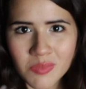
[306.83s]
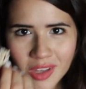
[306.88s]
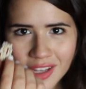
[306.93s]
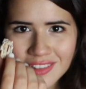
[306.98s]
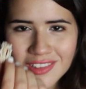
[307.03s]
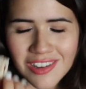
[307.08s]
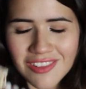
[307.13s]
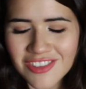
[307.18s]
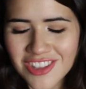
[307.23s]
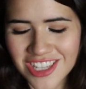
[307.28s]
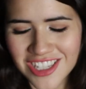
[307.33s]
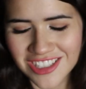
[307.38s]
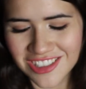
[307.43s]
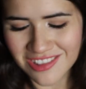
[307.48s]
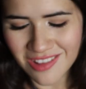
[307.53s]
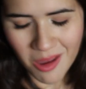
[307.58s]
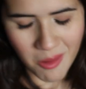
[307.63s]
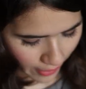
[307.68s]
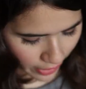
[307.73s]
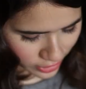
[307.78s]
I love
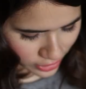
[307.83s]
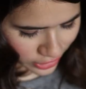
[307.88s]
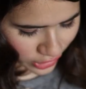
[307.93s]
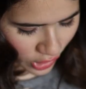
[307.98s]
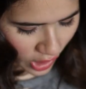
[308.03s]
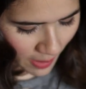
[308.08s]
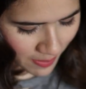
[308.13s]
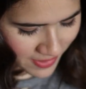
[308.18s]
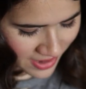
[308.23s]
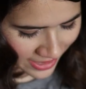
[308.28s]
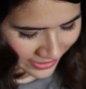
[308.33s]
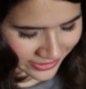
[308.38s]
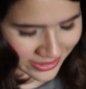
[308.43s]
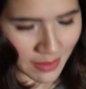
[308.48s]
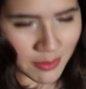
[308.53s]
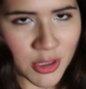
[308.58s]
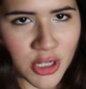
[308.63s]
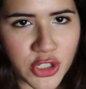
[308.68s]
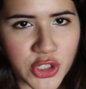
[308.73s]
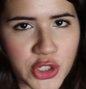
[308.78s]
these. Okay, so up next,
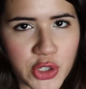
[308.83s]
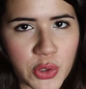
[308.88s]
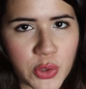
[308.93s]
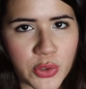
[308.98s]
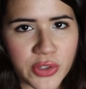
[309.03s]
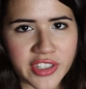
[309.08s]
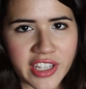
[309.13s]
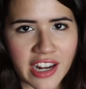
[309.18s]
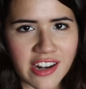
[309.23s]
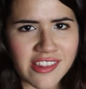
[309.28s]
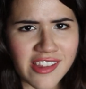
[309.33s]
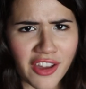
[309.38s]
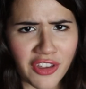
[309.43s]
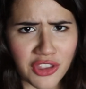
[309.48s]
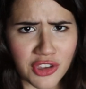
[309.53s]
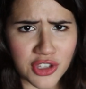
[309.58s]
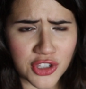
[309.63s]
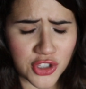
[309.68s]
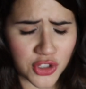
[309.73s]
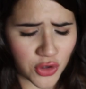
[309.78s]
I'm gonna choose kind of
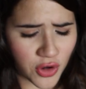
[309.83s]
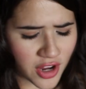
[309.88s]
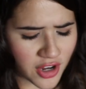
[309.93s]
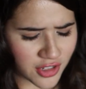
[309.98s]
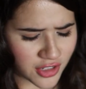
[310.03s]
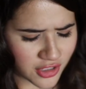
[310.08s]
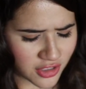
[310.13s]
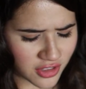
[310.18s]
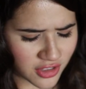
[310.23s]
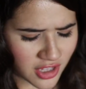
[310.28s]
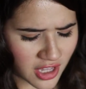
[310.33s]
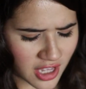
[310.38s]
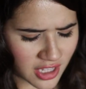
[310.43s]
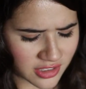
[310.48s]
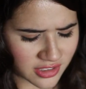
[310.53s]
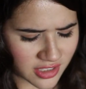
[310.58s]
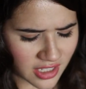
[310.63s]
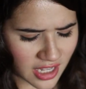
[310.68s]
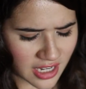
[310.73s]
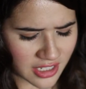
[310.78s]
like the strangest
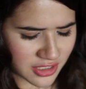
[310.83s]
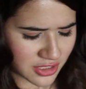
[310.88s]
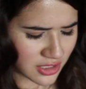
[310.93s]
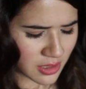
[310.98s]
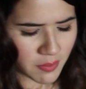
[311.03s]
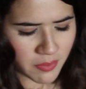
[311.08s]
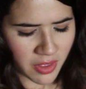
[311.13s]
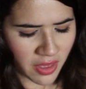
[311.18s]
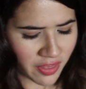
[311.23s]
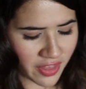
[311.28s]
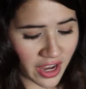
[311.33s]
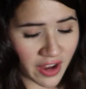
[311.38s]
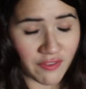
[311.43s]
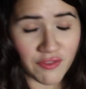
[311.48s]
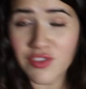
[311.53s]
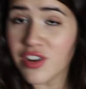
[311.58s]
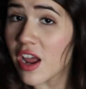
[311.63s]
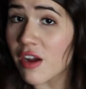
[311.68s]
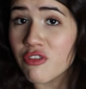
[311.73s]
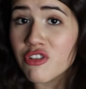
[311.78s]
thing slash something that
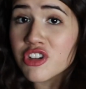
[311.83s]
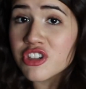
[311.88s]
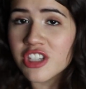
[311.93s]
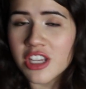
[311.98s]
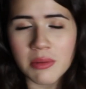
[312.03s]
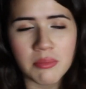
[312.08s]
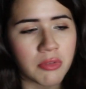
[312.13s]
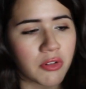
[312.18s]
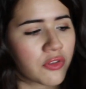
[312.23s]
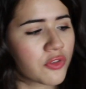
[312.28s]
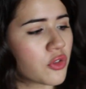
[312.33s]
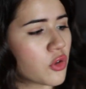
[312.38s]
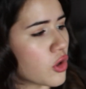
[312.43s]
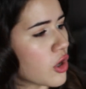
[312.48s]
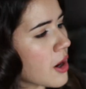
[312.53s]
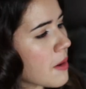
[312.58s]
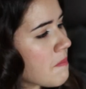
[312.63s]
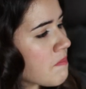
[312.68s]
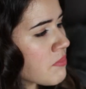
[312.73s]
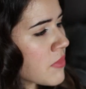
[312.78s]
I've never seen
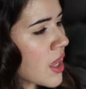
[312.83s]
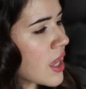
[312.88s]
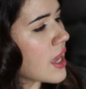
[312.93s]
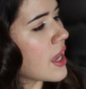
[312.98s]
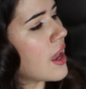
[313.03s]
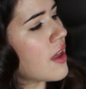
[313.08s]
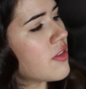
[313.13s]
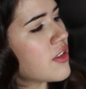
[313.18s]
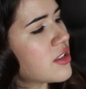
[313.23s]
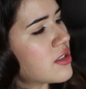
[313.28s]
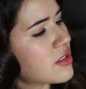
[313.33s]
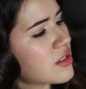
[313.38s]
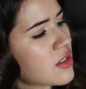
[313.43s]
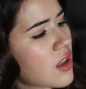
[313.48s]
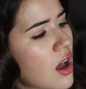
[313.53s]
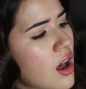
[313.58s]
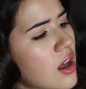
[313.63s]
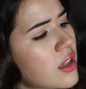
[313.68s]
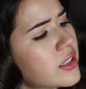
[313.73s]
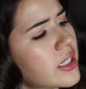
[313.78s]
before. And this is
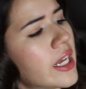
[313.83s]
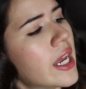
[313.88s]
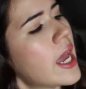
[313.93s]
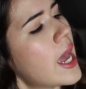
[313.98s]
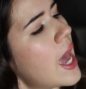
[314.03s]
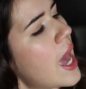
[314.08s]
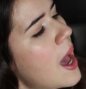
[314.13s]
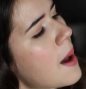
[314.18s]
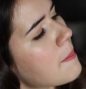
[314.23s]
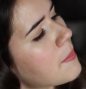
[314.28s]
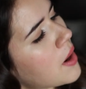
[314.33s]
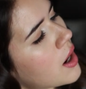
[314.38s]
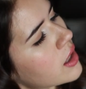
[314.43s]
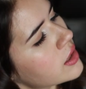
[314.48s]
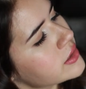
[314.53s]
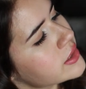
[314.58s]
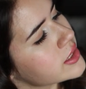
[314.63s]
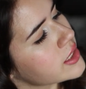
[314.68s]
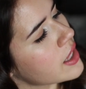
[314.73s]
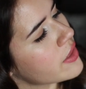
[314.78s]
called hemp
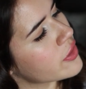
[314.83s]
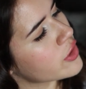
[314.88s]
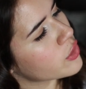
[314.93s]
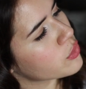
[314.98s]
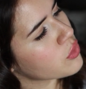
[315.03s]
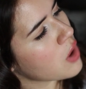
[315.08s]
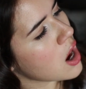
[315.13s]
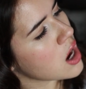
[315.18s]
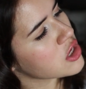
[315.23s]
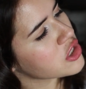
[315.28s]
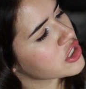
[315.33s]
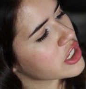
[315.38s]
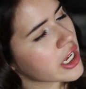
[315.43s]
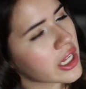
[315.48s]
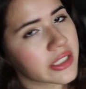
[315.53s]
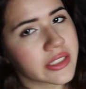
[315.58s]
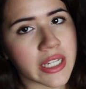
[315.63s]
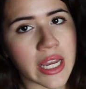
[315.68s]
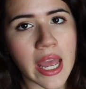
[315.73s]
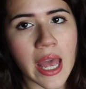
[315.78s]
hearts, and they're raw
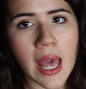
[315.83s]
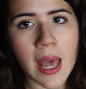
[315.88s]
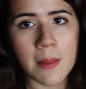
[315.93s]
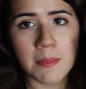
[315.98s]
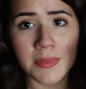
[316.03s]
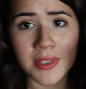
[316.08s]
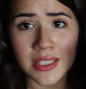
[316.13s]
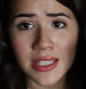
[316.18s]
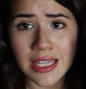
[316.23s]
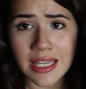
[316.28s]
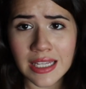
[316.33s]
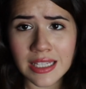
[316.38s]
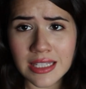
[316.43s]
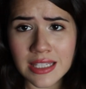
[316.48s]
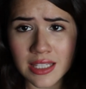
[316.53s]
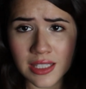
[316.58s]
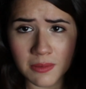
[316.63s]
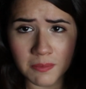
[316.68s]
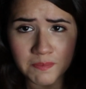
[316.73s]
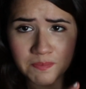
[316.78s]
shelled hemp
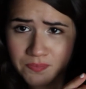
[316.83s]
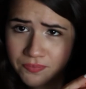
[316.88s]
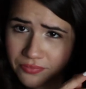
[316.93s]
seeds.